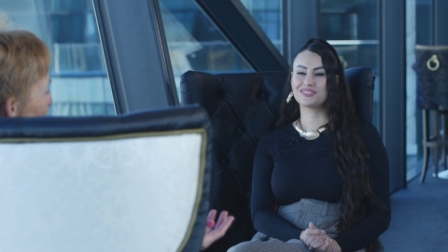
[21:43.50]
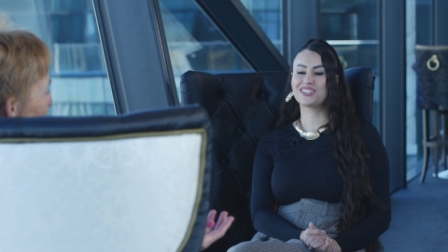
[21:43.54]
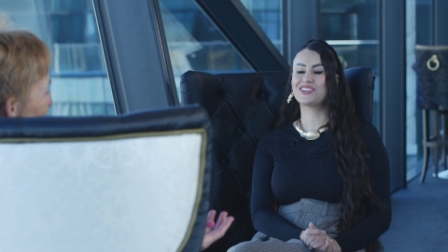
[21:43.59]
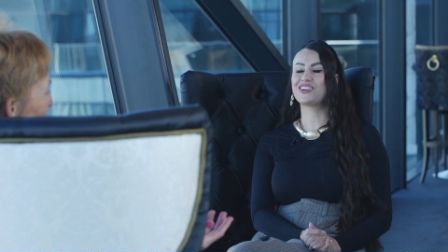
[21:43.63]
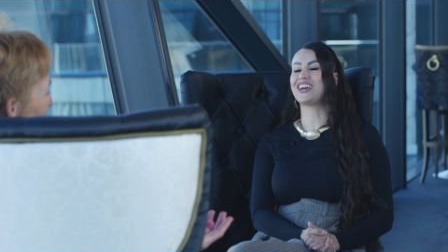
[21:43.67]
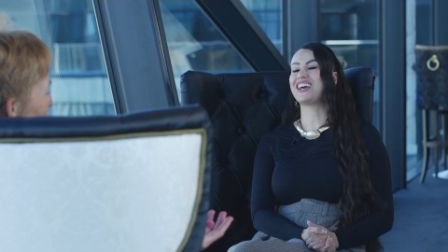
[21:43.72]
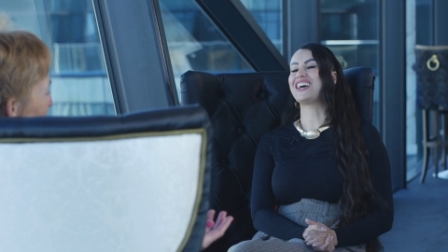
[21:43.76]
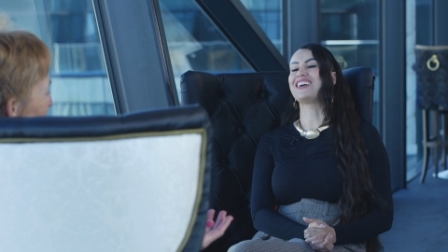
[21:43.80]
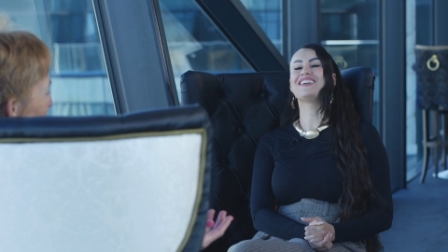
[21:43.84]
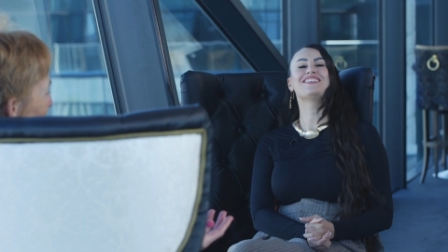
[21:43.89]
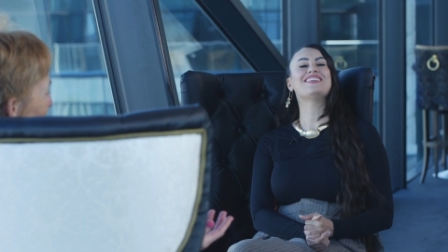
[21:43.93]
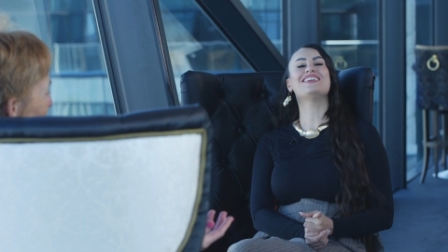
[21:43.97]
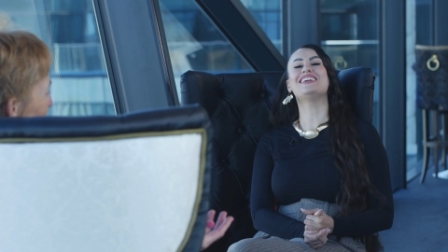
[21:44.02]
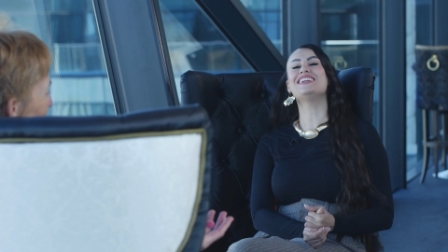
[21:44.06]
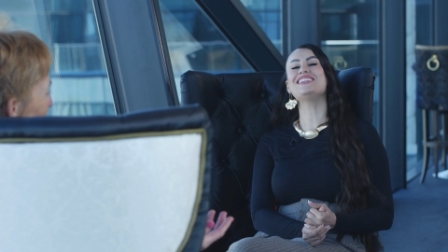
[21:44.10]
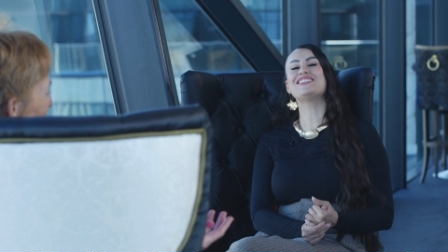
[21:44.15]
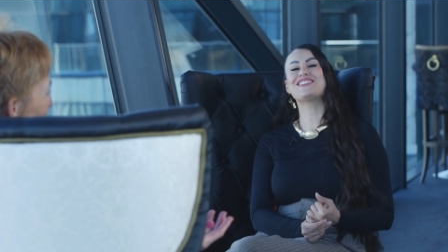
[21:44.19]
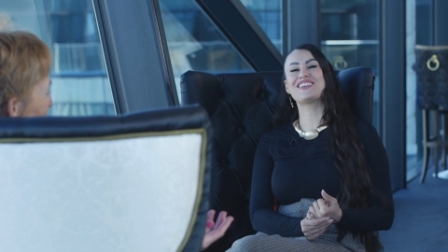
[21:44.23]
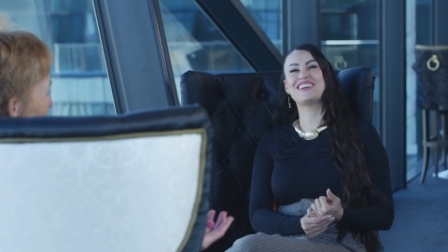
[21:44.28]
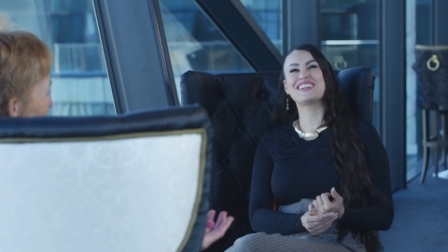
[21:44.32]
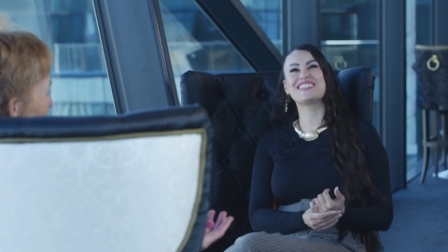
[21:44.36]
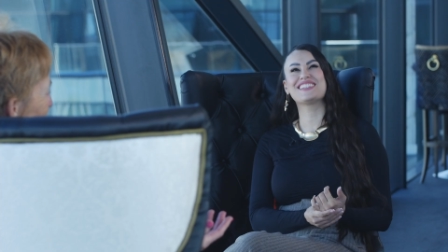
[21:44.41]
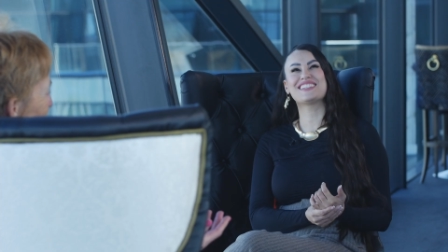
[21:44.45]
Okay,
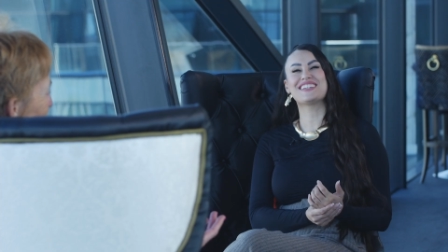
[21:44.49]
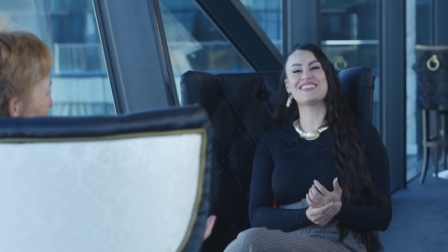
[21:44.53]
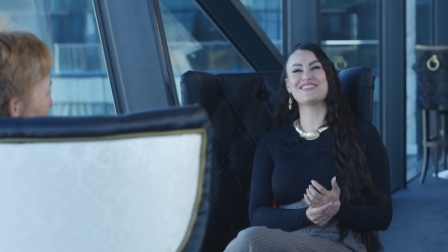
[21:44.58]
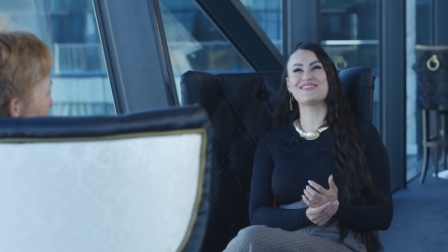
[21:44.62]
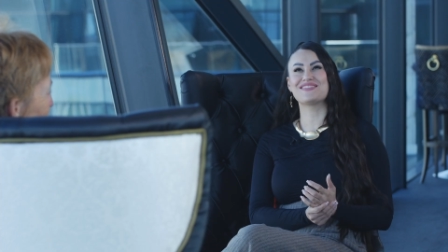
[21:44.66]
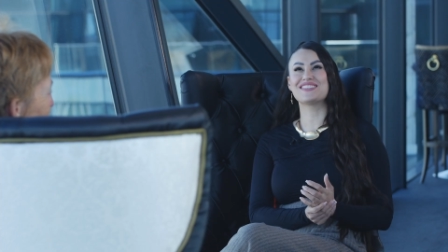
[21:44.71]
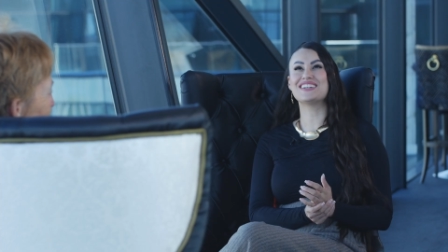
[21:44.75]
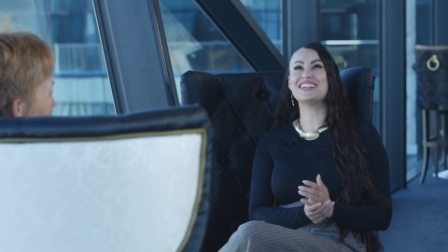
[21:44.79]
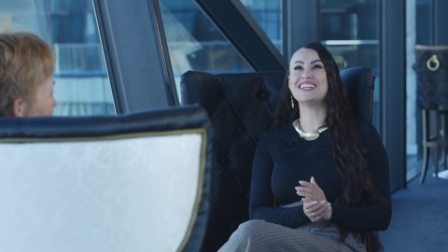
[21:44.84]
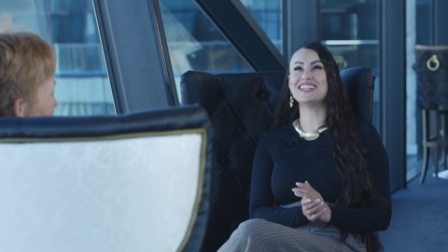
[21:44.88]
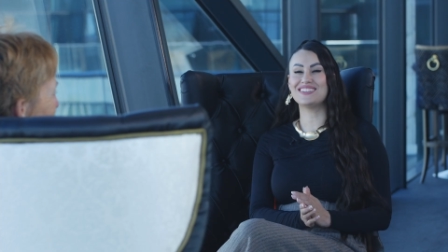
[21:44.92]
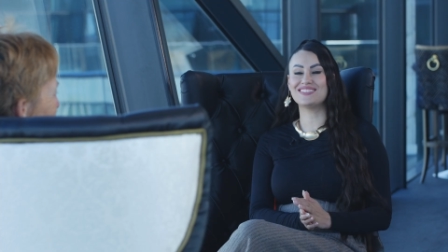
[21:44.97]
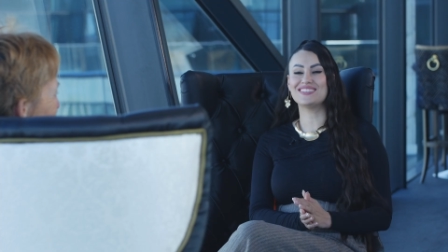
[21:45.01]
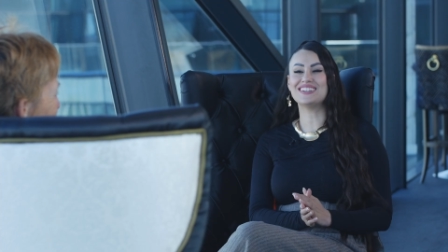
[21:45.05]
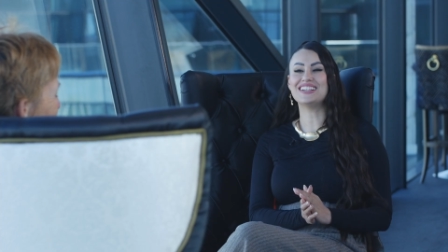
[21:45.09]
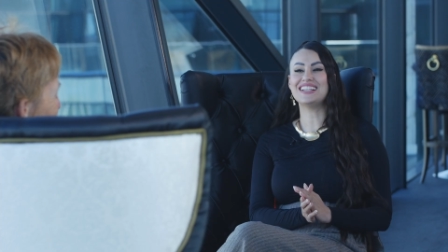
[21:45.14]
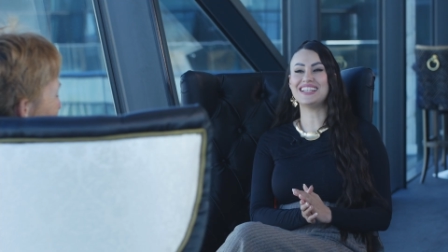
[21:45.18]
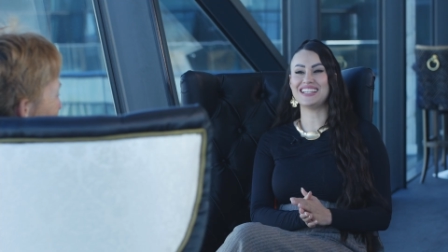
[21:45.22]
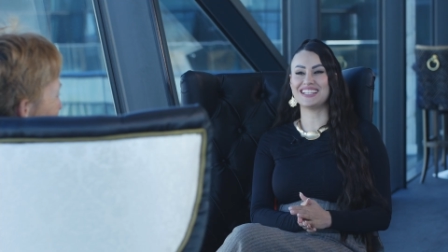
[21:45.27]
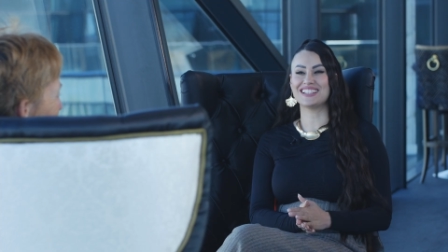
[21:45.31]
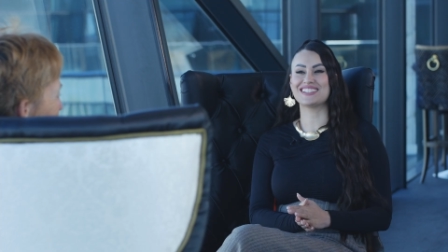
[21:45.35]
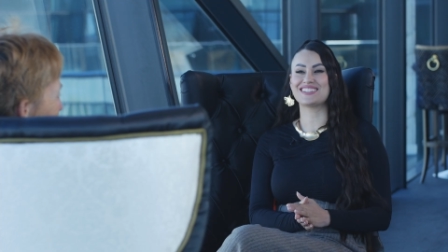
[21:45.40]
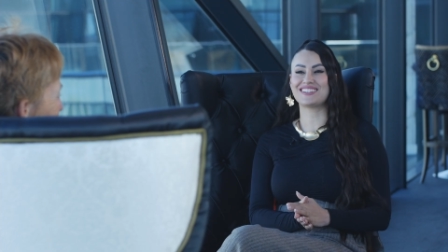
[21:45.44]
interesting. Really,
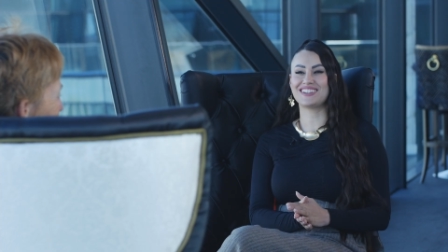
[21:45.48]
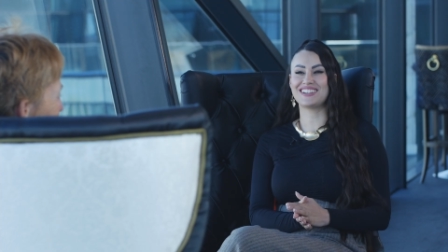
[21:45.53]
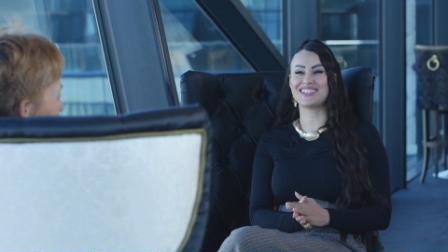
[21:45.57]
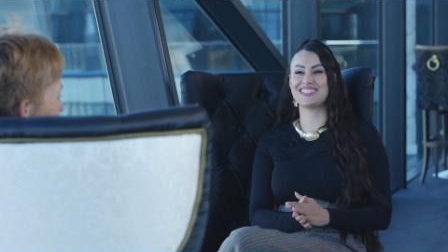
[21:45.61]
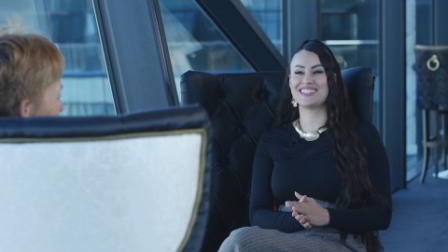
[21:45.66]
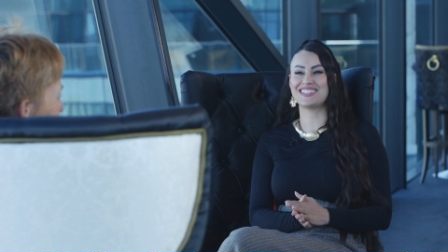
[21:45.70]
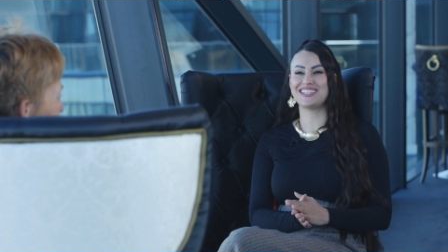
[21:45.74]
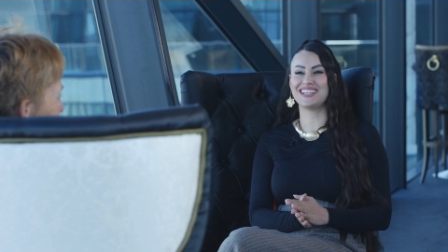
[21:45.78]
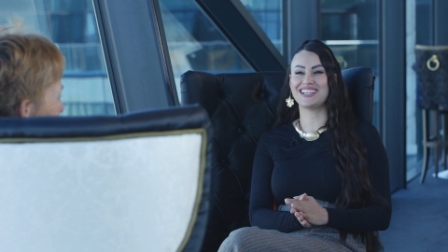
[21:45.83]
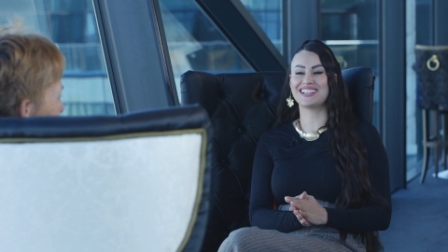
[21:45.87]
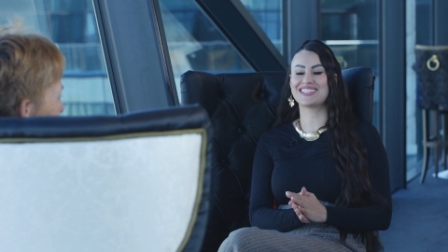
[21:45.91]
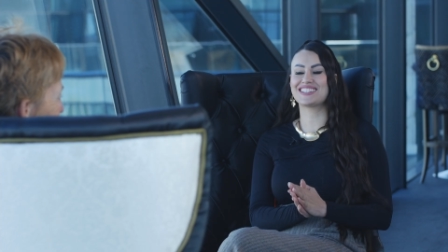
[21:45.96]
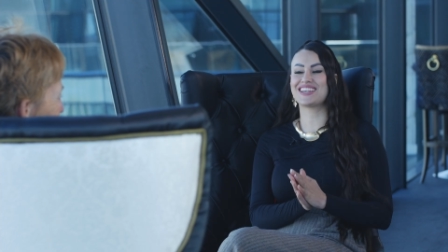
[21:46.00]
really interesting.